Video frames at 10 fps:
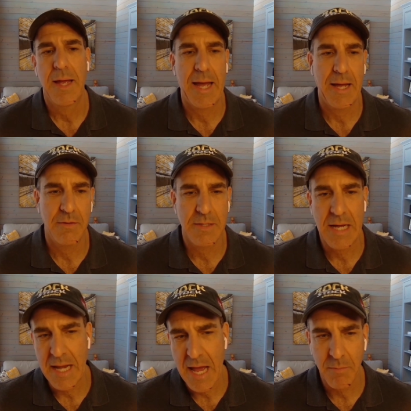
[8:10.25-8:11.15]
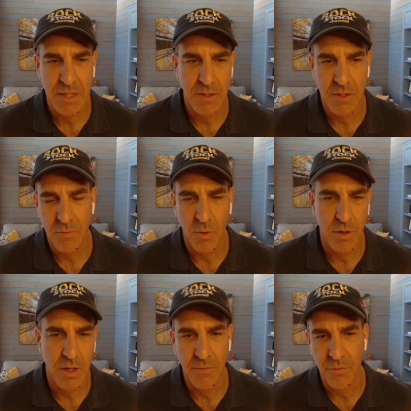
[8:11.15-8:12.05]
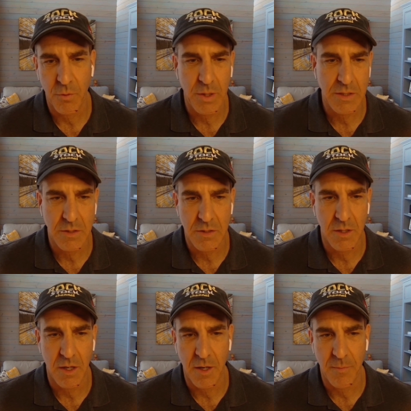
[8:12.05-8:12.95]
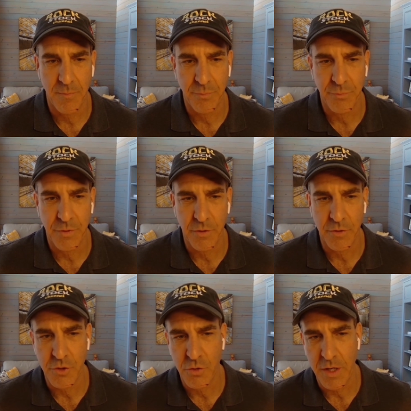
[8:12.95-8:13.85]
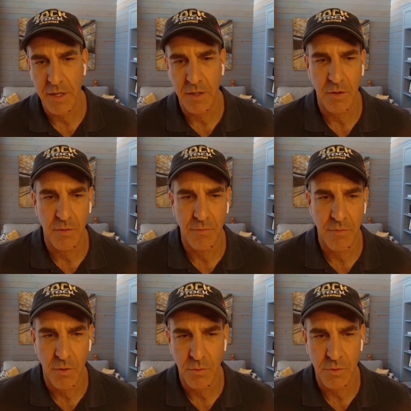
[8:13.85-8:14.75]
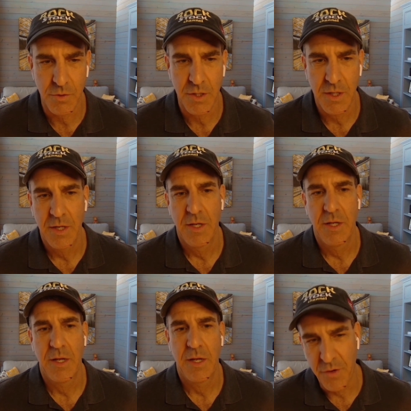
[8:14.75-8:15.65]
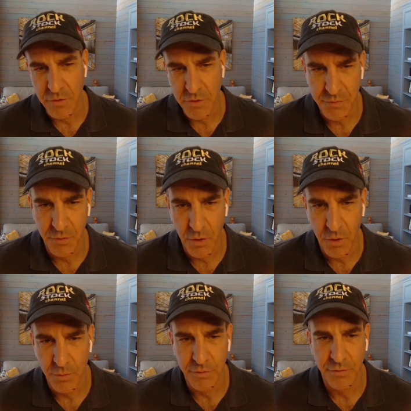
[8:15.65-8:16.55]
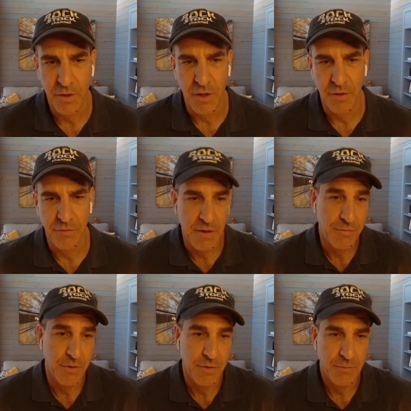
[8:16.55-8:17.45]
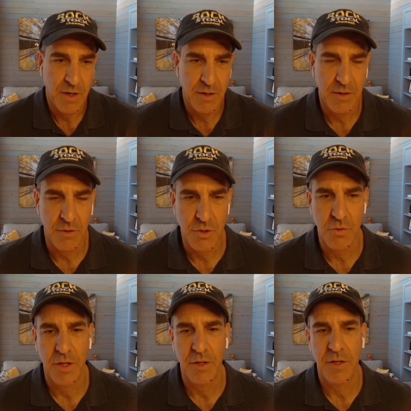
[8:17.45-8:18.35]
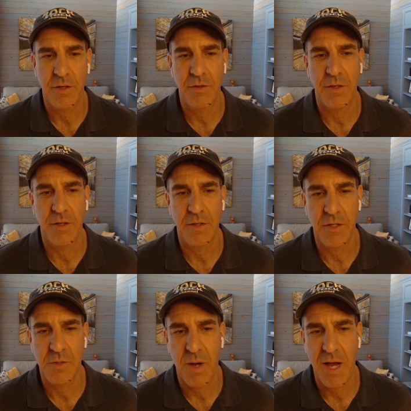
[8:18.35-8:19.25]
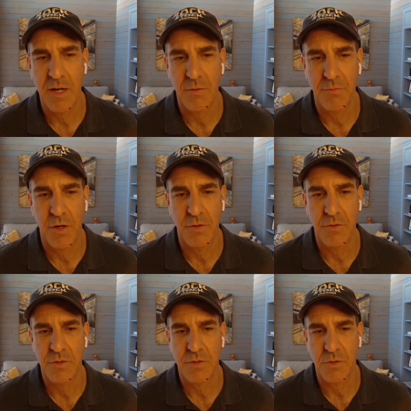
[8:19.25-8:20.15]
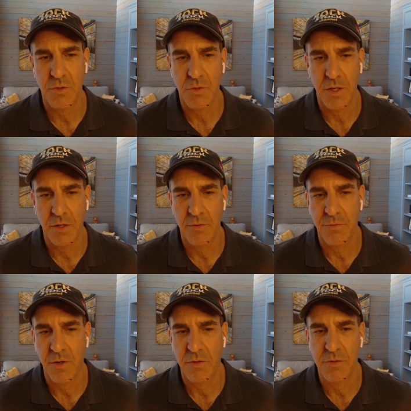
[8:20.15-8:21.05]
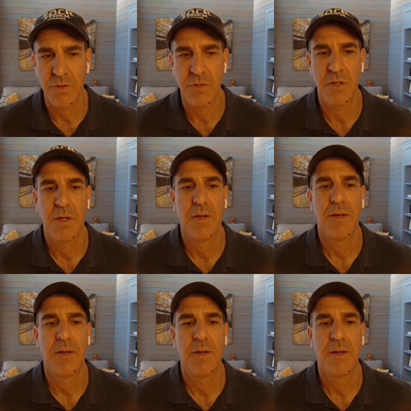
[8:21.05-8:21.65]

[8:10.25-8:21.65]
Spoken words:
and the dynamics and what influence, the trading of those and funds flows differ, right? In Australia, it's mining funds, it's Australia funds.